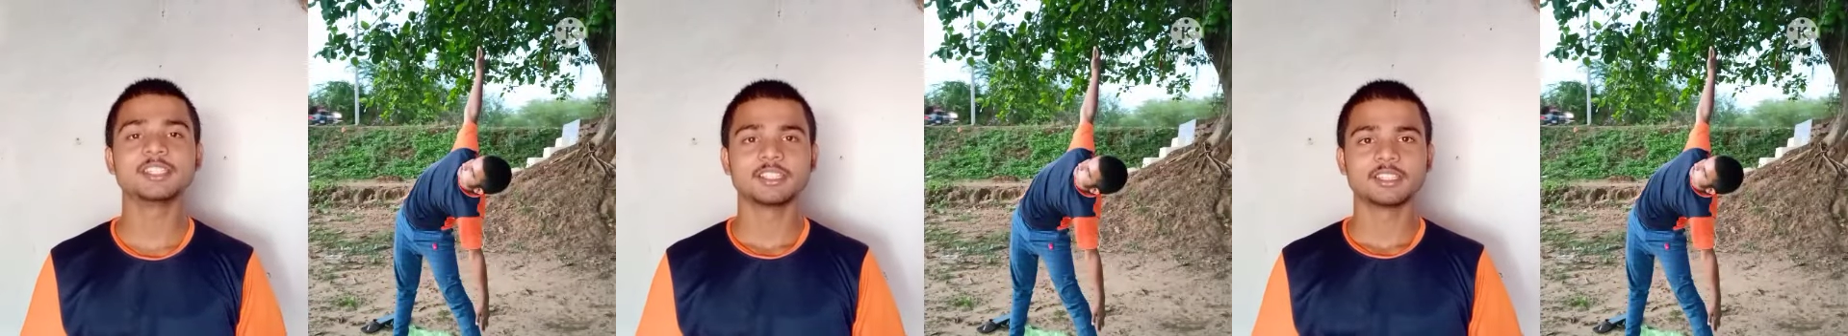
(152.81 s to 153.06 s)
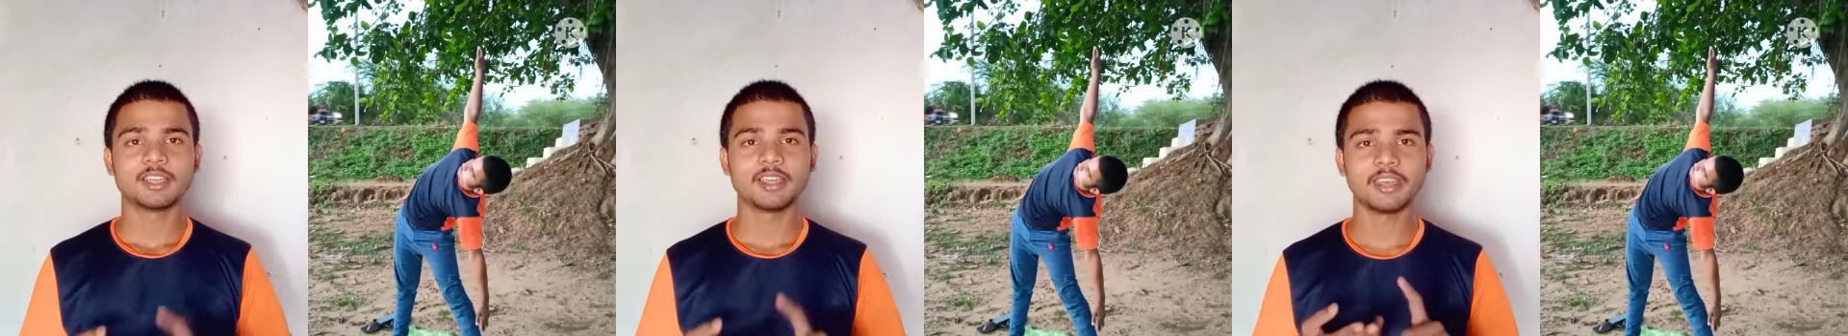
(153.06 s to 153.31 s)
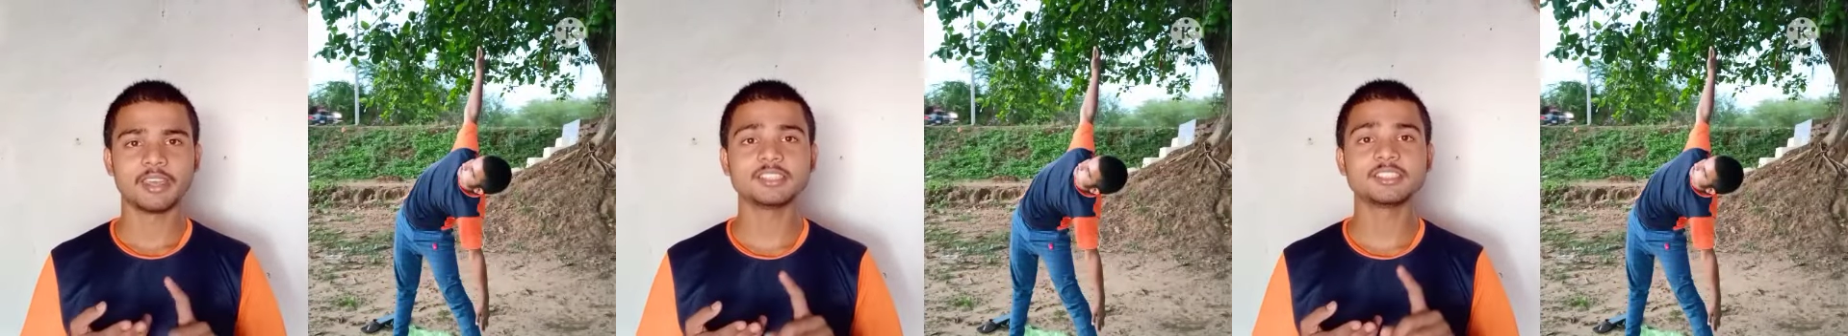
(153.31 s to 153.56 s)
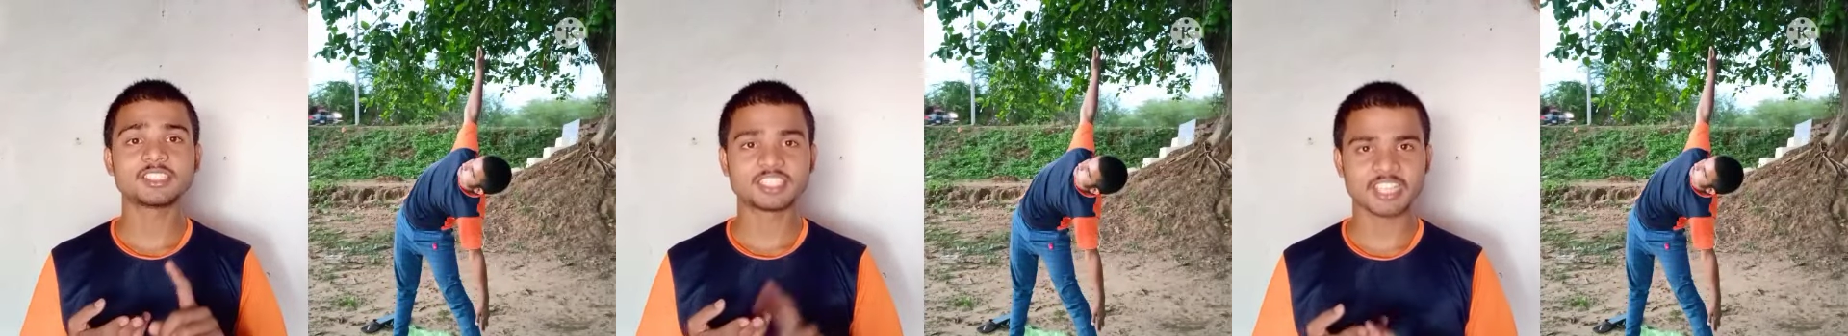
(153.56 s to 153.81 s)
and
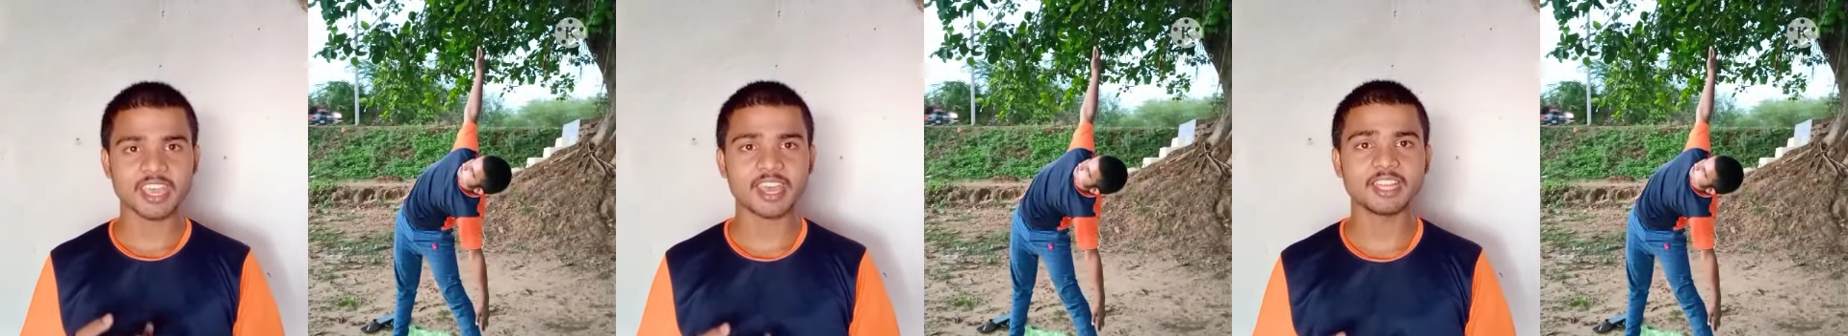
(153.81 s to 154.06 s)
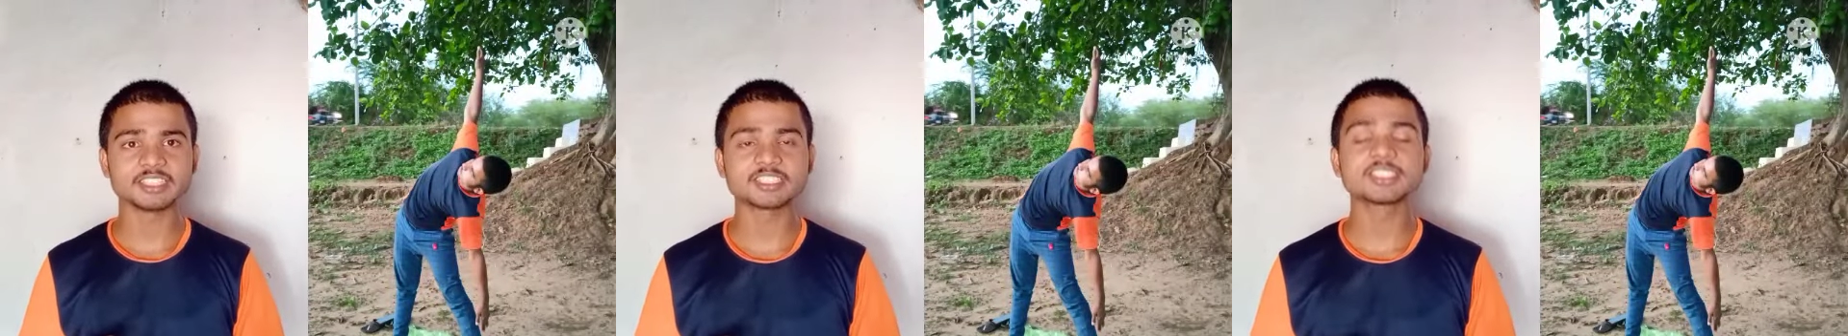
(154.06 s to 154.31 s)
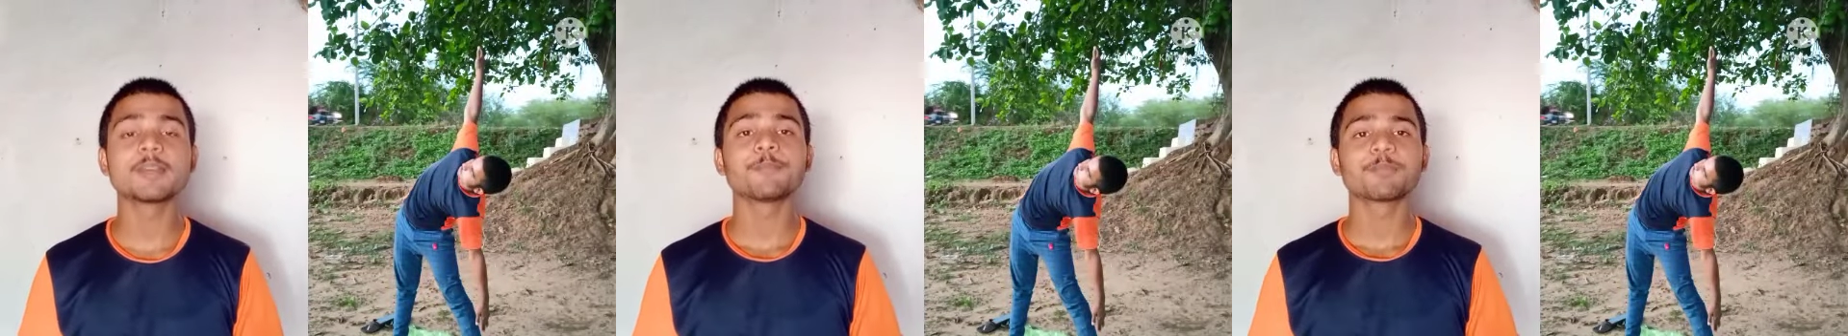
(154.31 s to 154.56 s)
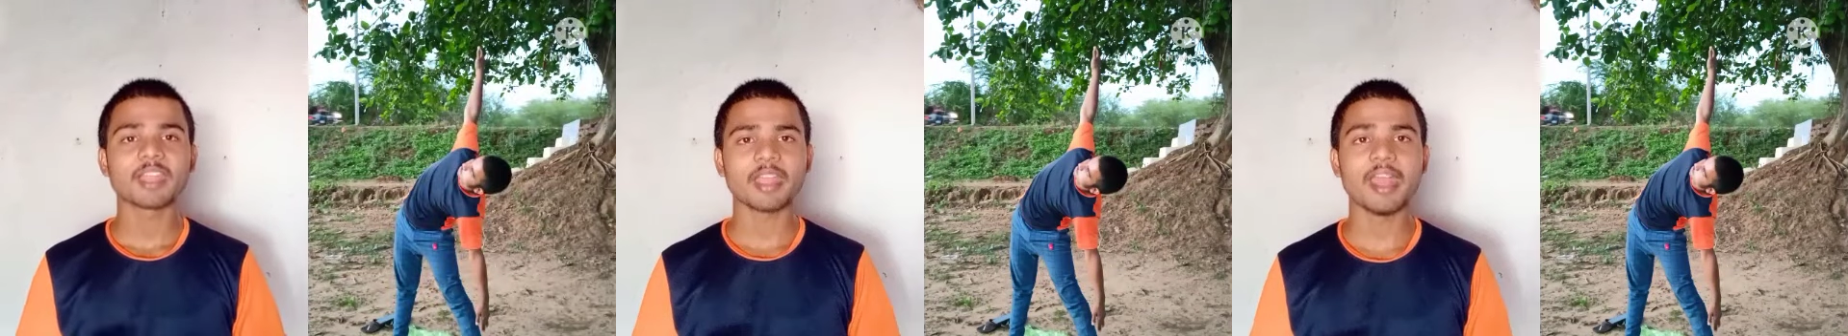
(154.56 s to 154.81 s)
chest
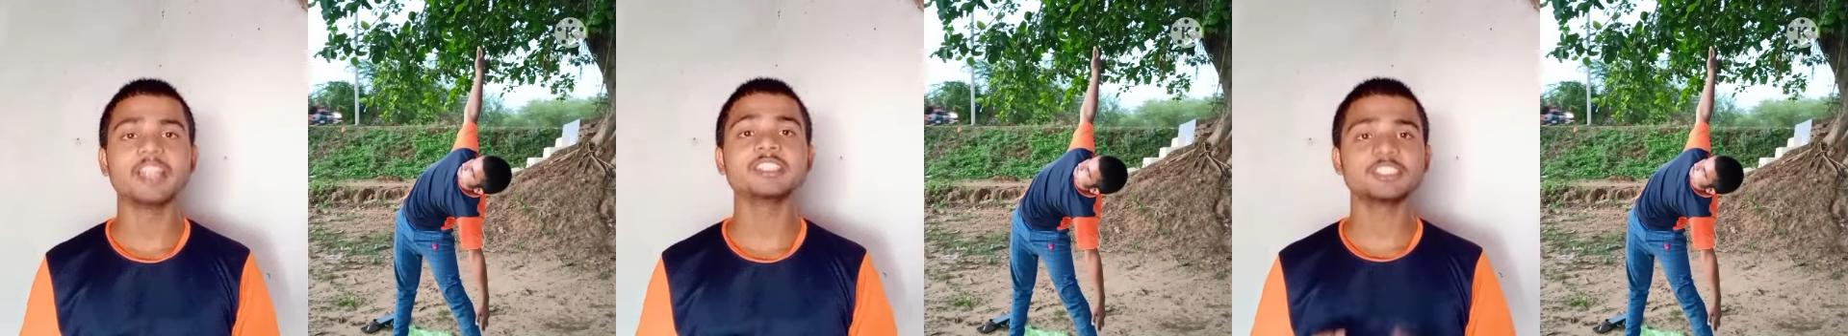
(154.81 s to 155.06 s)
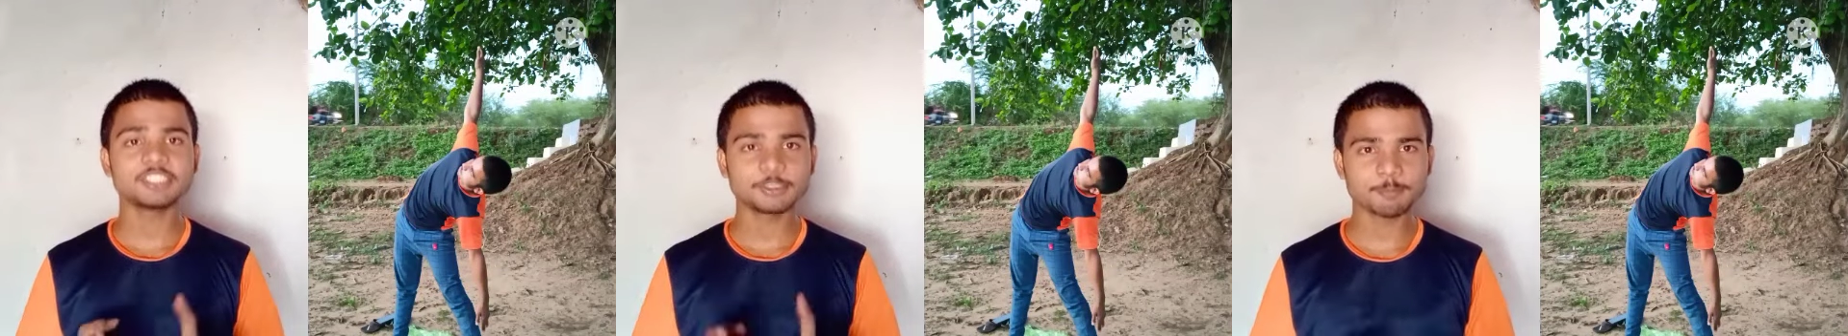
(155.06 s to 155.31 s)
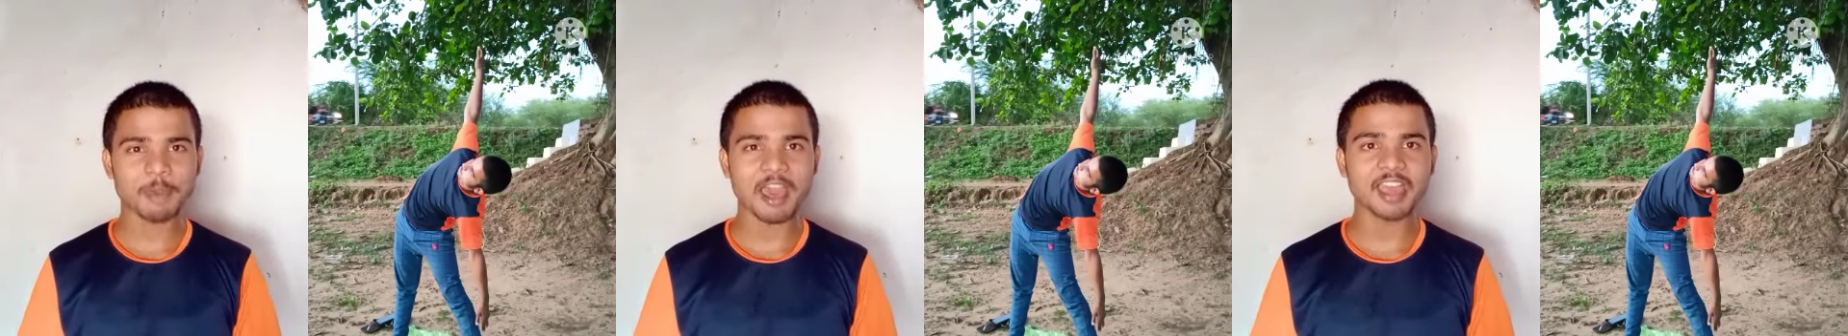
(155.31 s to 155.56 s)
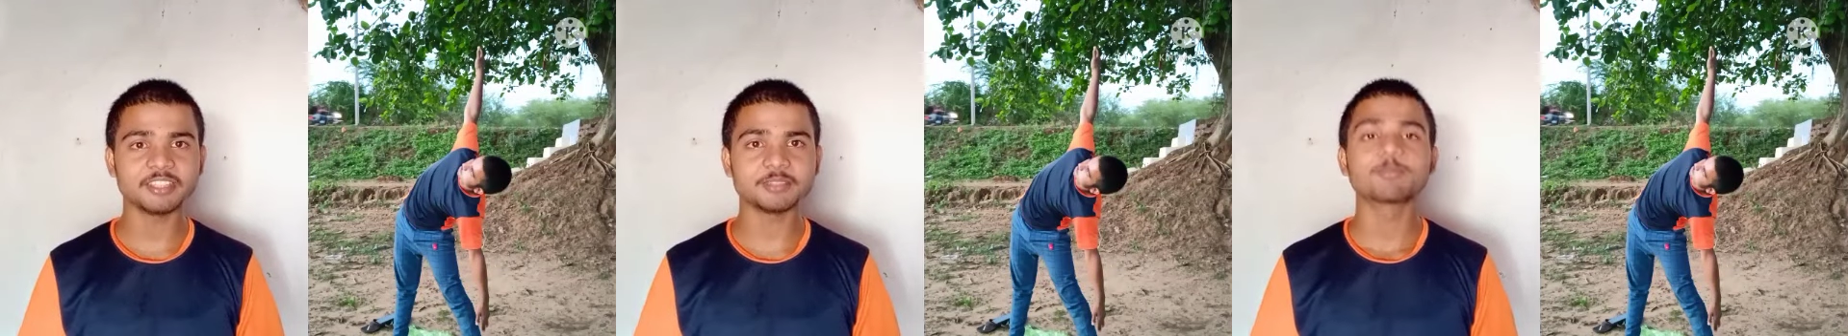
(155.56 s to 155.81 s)
and
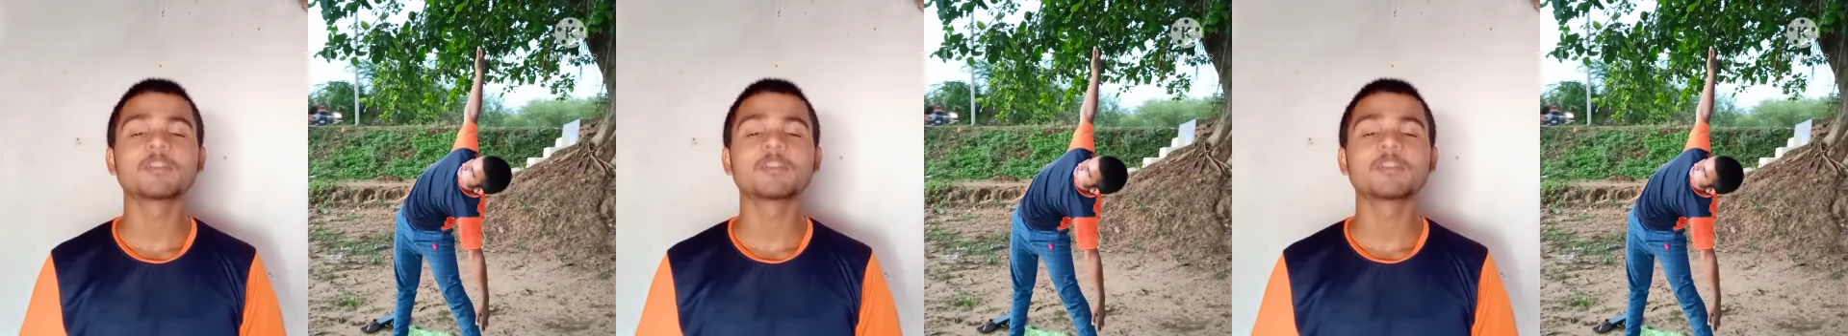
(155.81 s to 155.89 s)
spine.